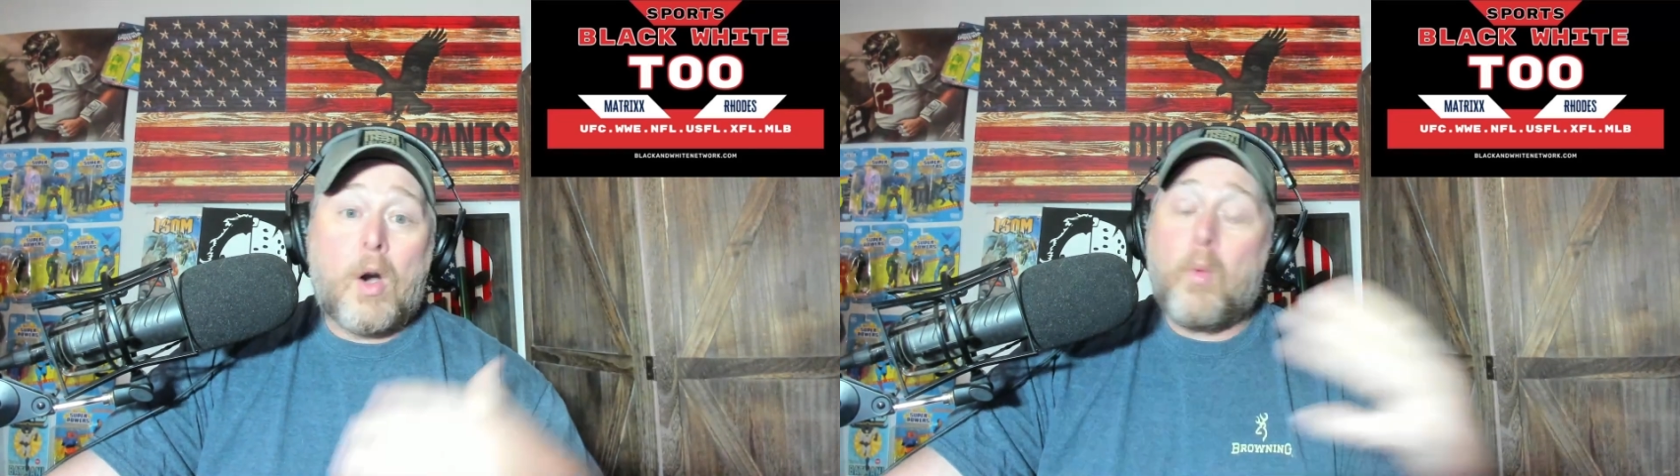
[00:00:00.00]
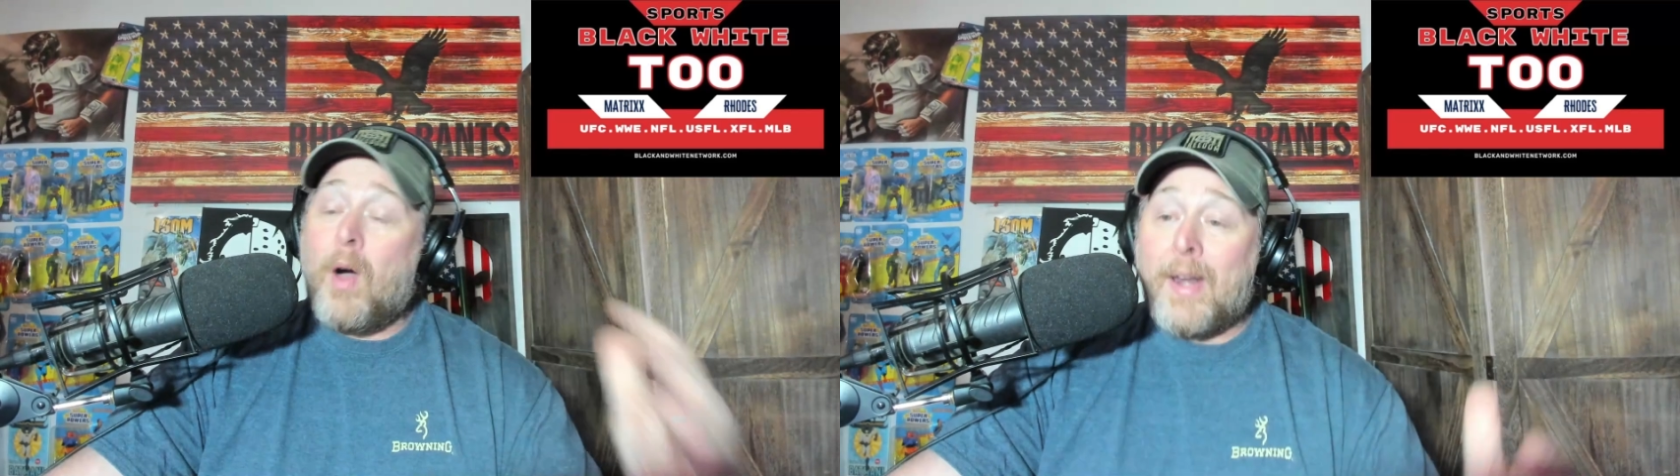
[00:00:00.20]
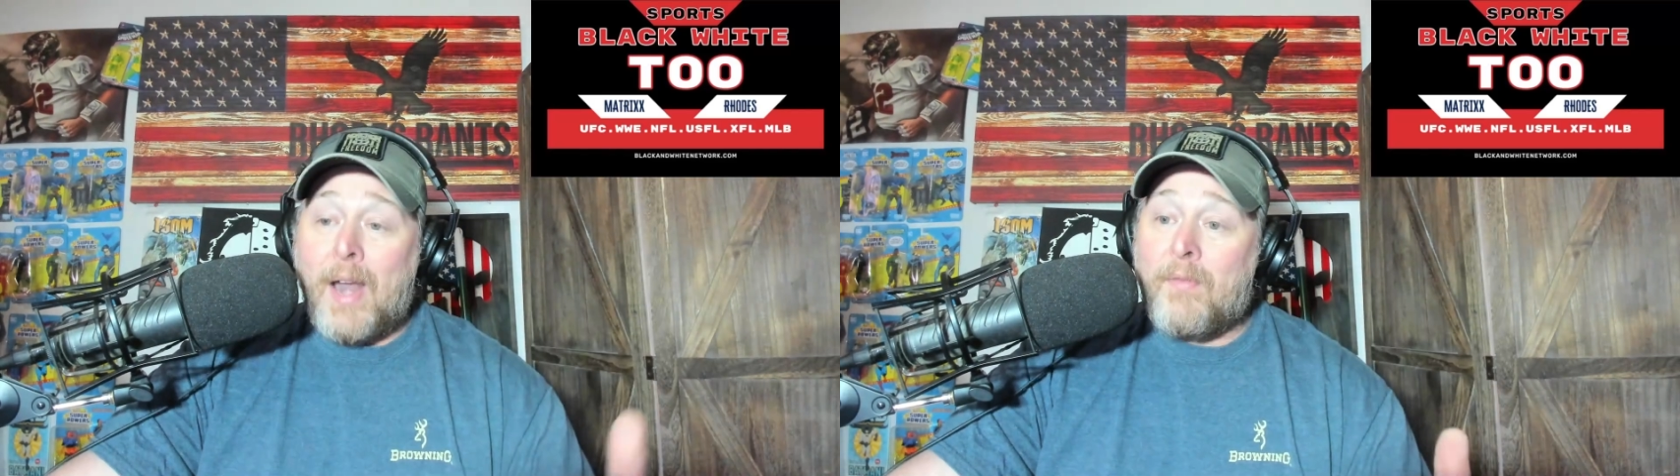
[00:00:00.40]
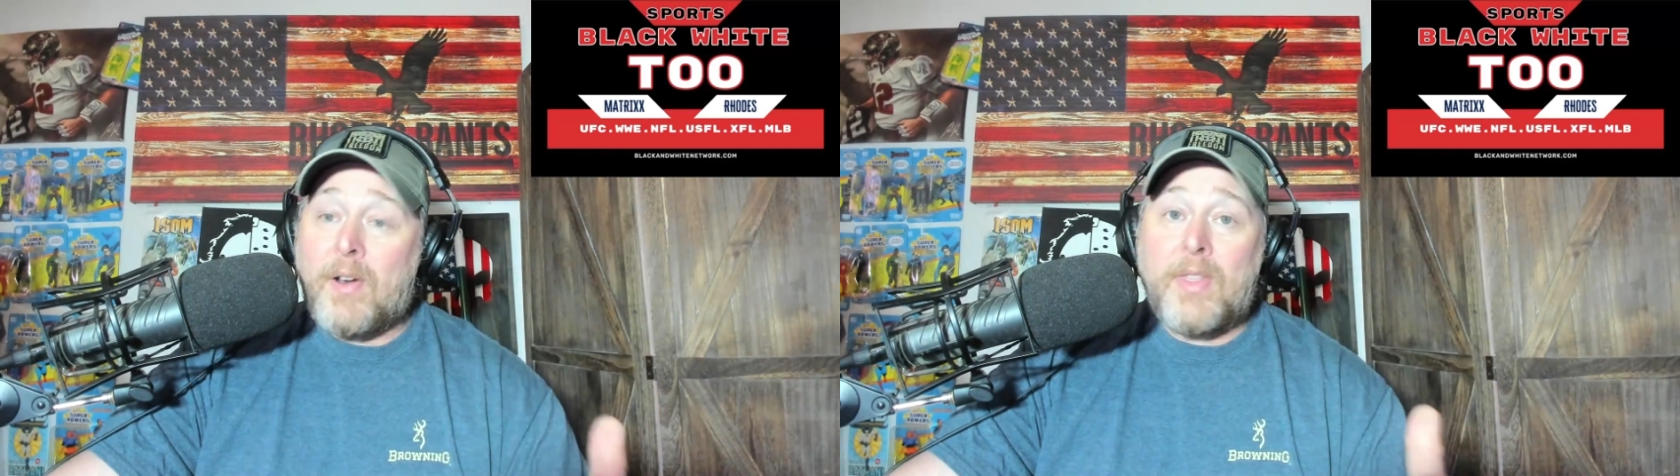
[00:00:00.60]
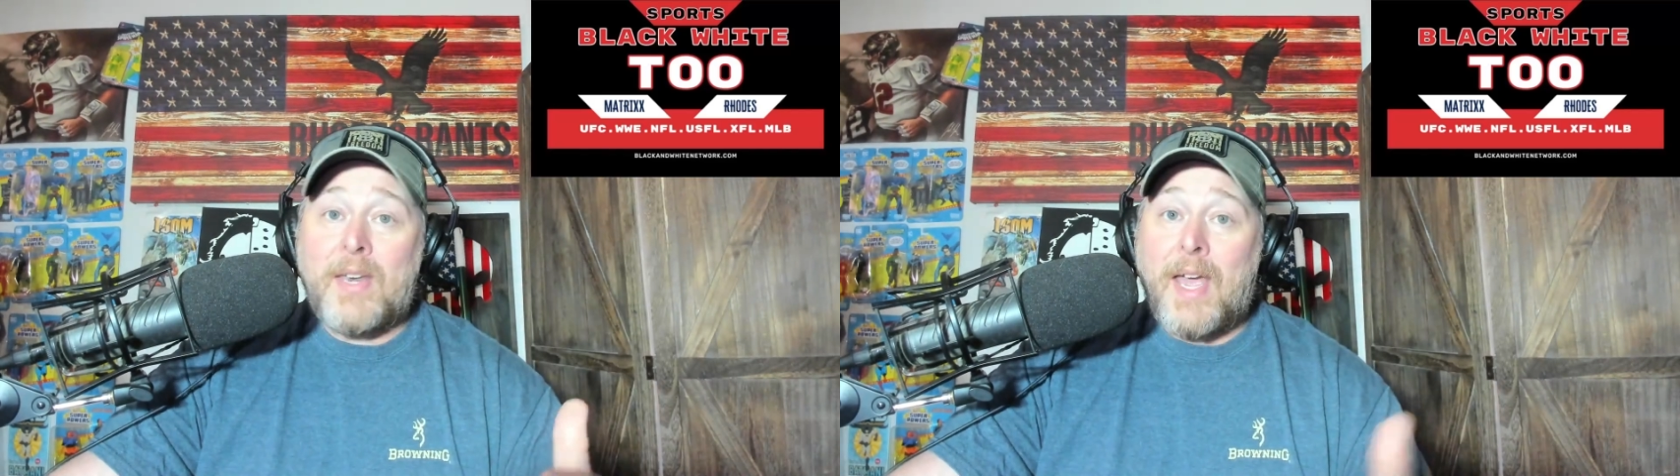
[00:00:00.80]
or
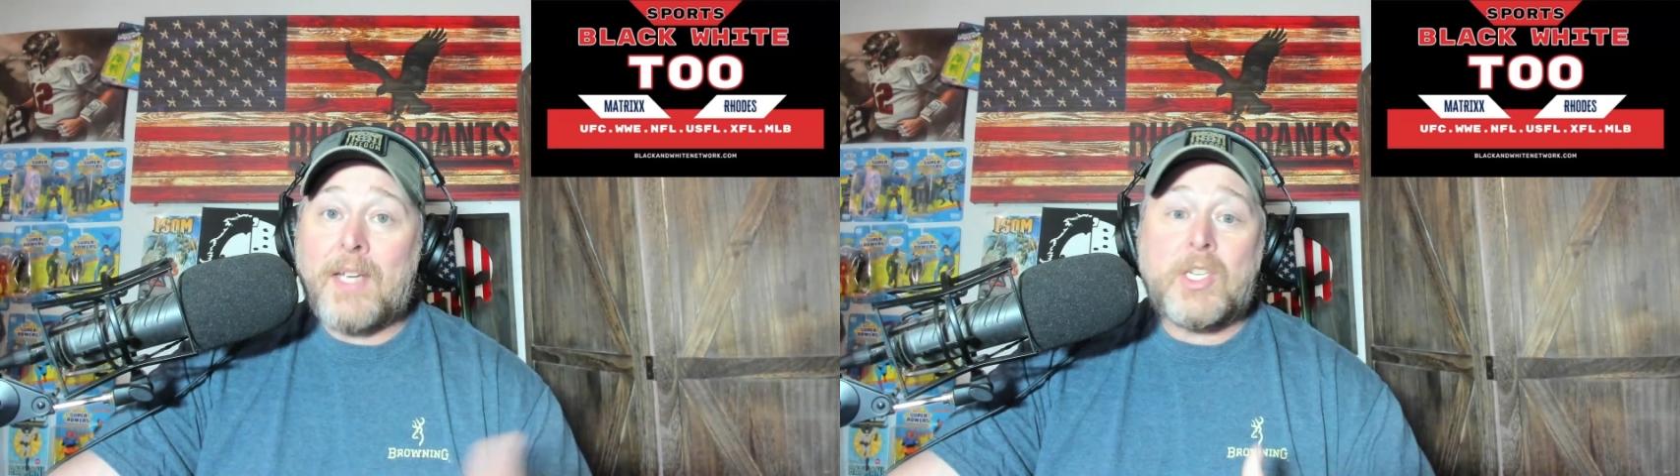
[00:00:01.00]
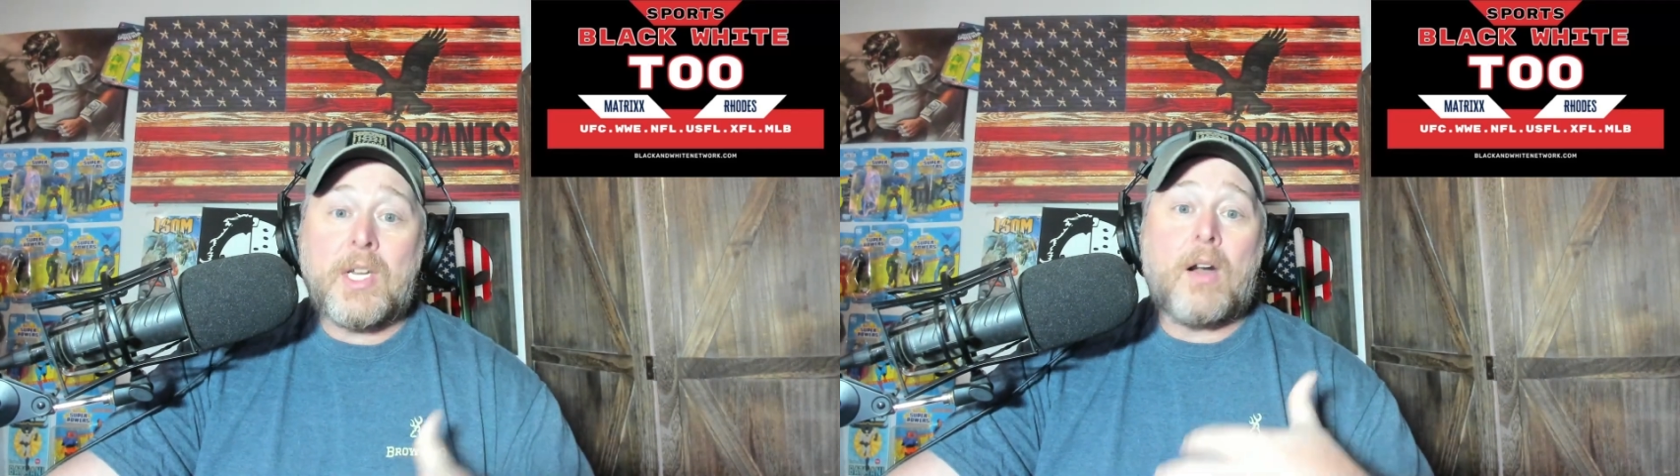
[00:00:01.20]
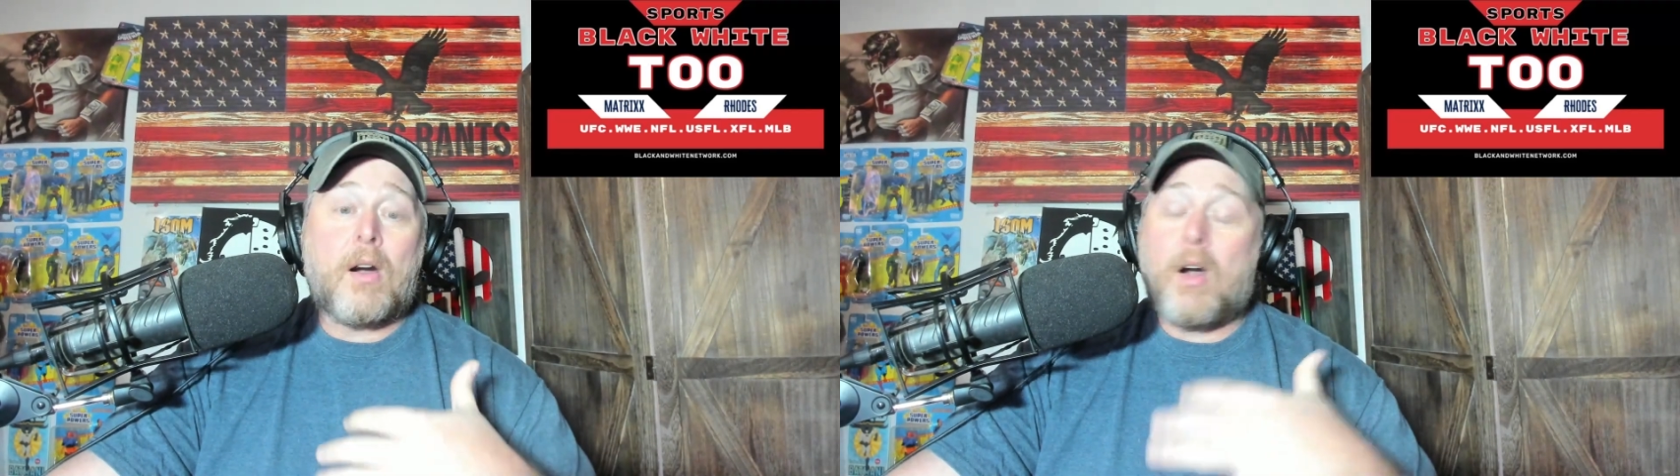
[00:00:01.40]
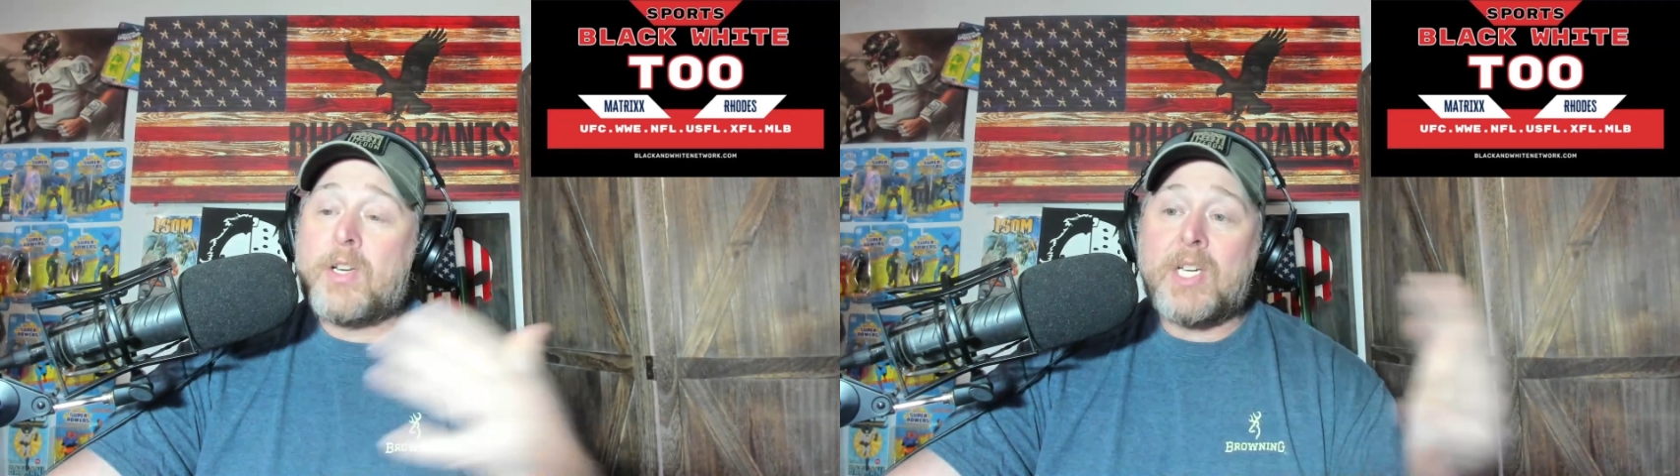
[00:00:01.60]
whatever the next year or